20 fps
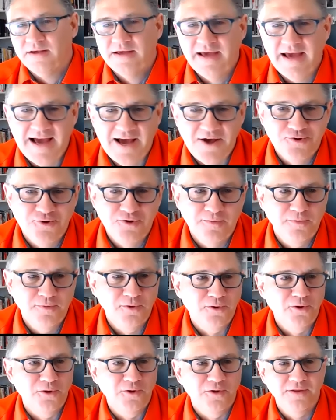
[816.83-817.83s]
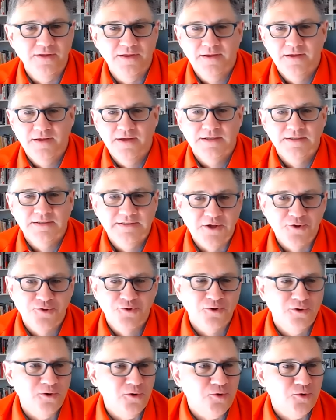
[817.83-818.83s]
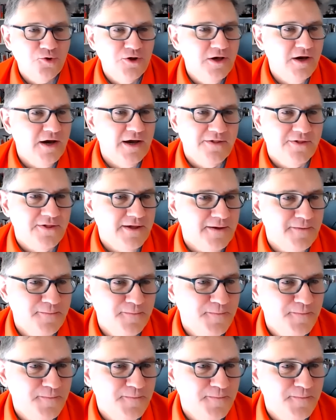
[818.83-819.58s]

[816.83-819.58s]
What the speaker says: cashable, digital GIC.